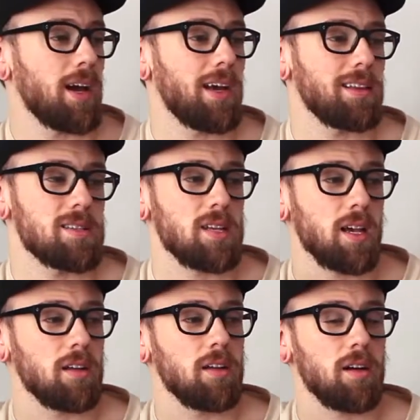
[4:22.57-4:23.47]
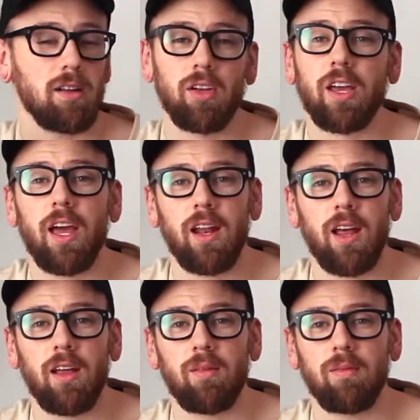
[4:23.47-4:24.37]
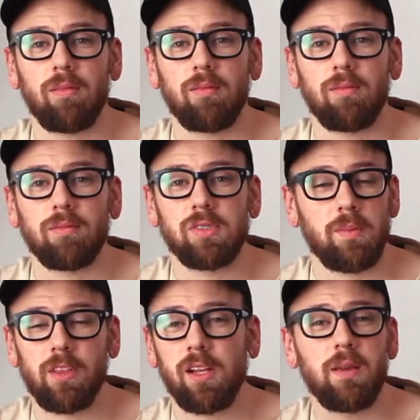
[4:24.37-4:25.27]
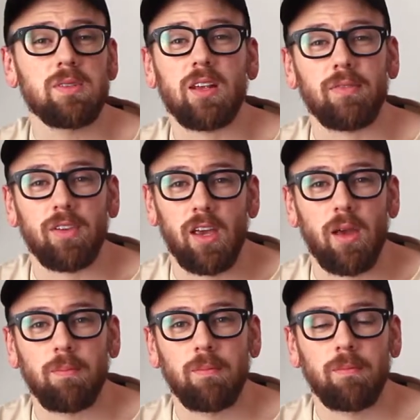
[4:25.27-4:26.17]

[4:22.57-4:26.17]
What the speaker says: and let's take a look at some of the lame stuff in the game.